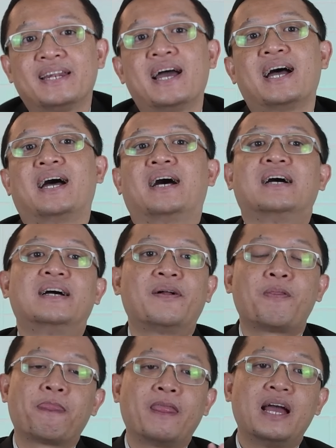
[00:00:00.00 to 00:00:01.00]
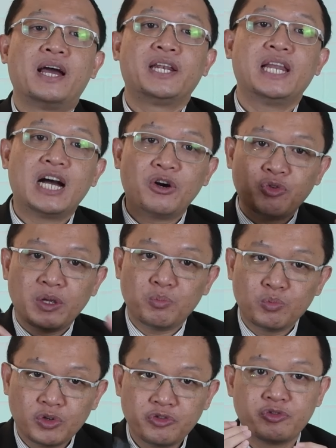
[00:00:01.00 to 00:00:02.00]
Now we
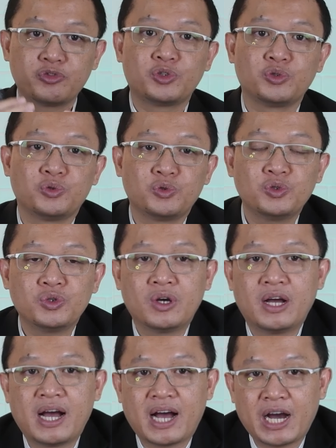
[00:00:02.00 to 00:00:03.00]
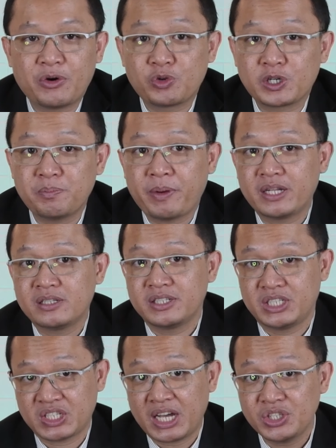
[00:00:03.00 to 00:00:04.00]
move to our main
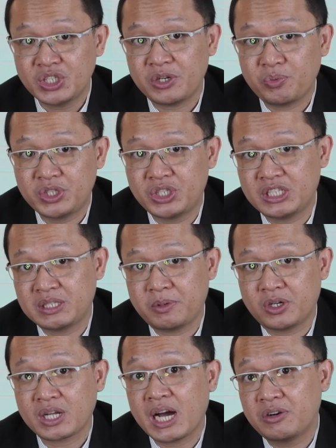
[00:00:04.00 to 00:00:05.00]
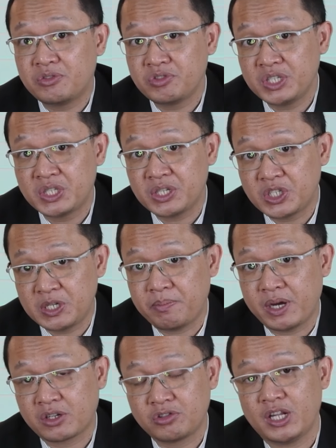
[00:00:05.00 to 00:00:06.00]
discussion, which is about current research
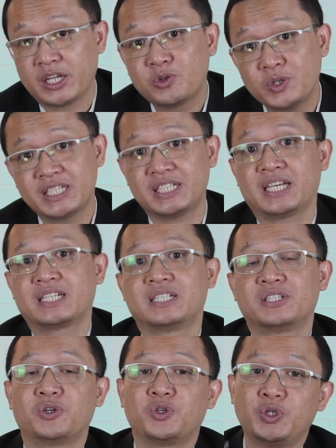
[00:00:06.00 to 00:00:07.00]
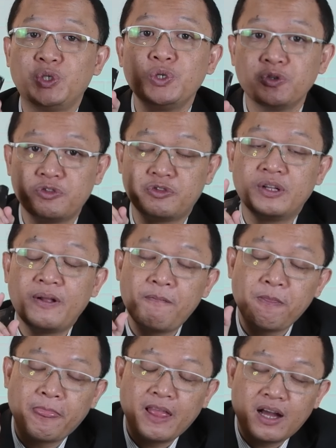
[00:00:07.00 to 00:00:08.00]
in microlinguistics. So you've
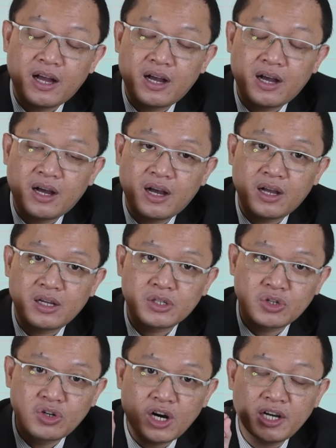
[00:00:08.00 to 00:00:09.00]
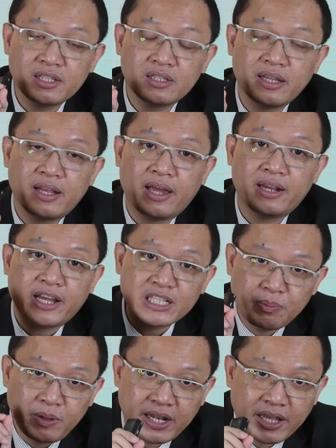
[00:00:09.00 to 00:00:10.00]
got an
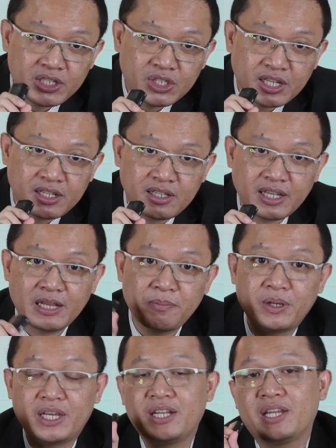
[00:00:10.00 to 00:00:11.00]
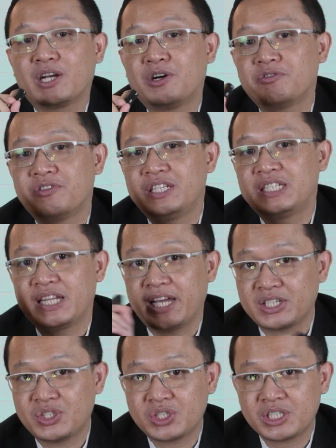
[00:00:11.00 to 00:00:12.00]
explanation in the beginning of this
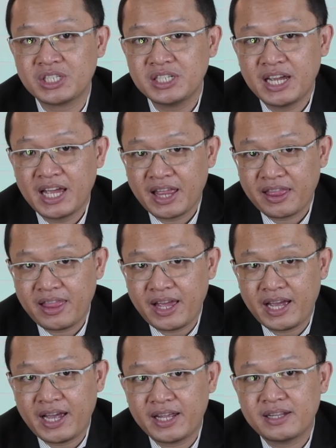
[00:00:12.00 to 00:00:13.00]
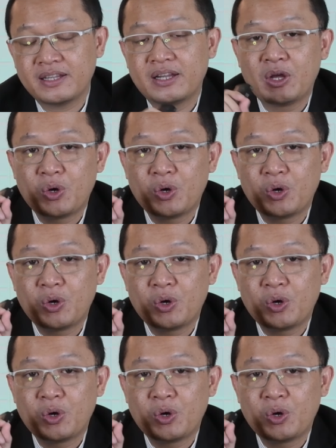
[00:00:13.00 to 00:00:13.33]
lecture that